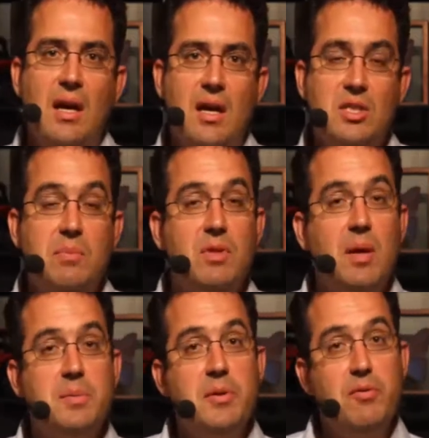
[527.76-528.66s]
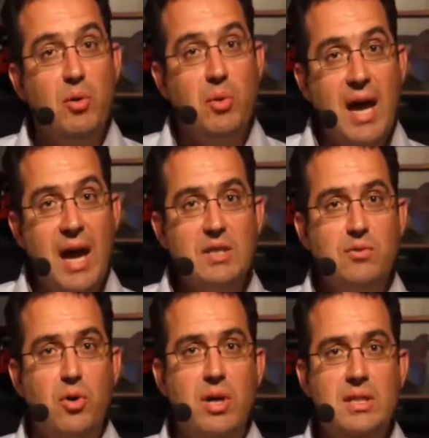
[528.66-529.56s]
Sometimes before we
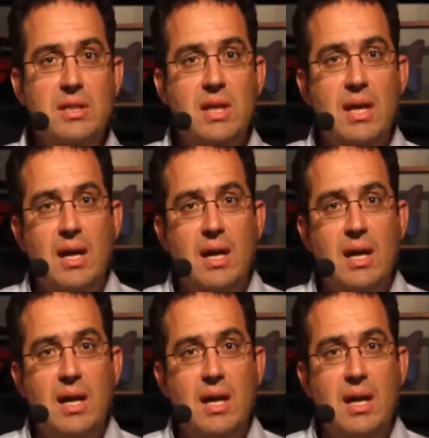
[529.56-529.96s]
ask for it.